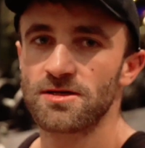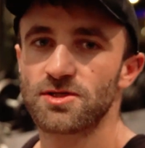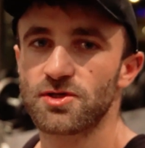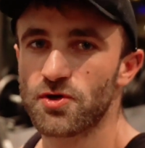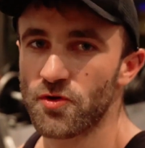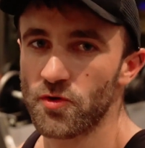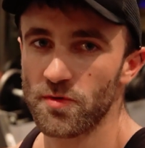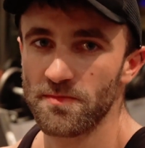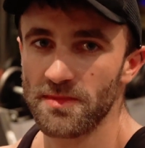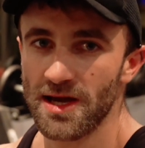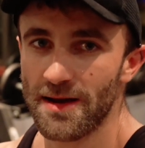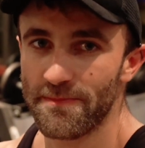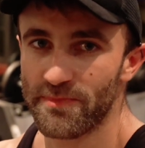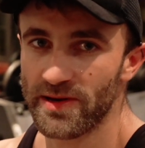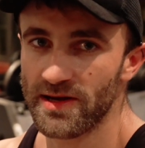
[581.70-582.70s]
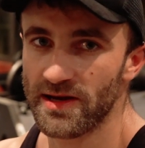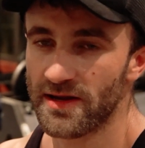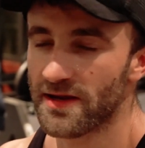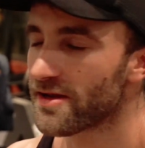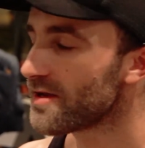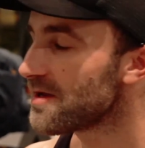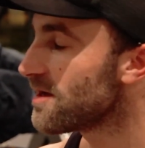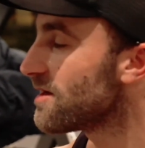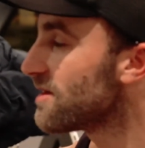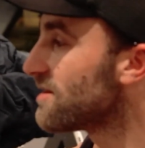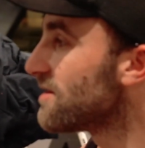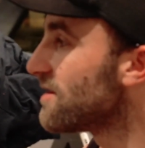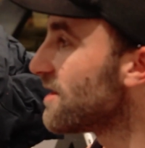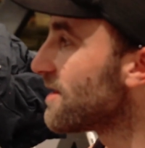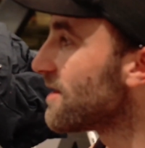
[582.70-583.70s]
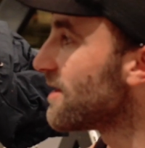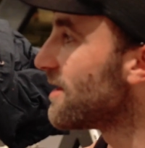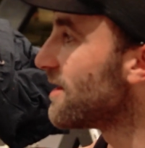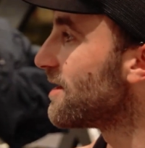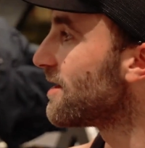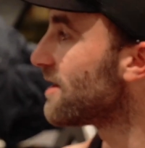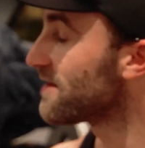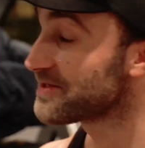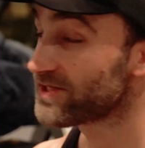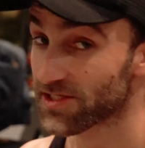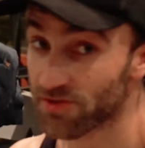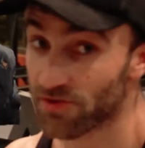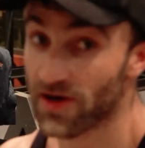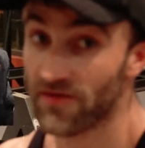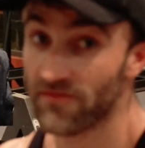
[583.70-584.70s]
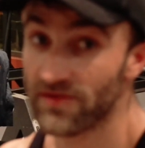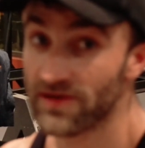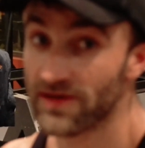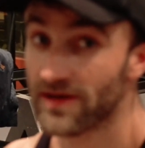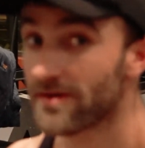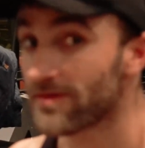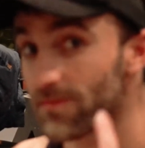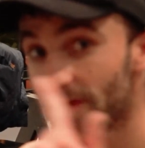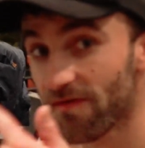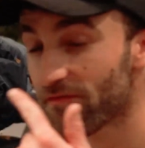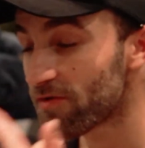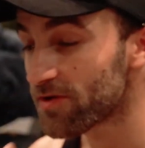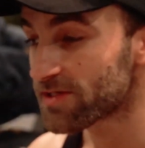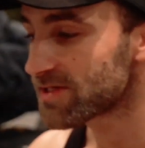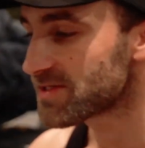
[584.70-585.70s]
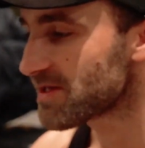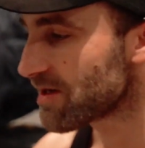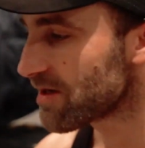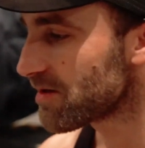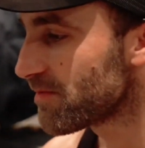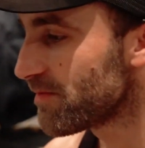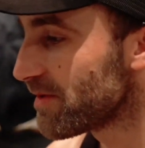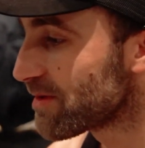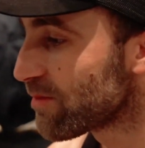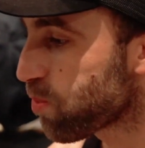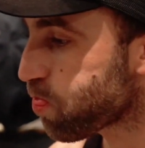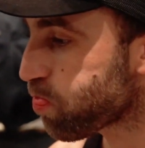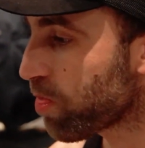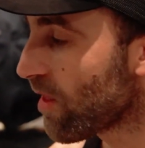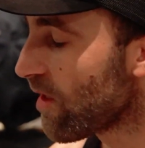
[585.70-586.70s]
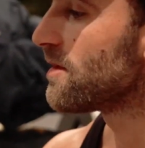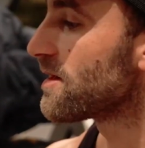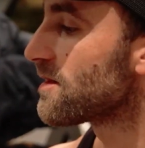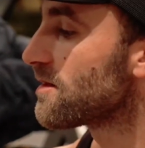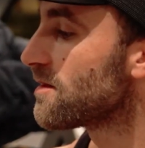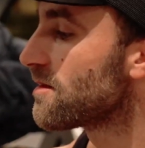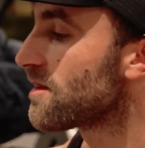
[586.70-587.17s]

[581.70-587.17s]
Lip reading: screwed me up in it. And then I just recovered now. My voice is a little bit, but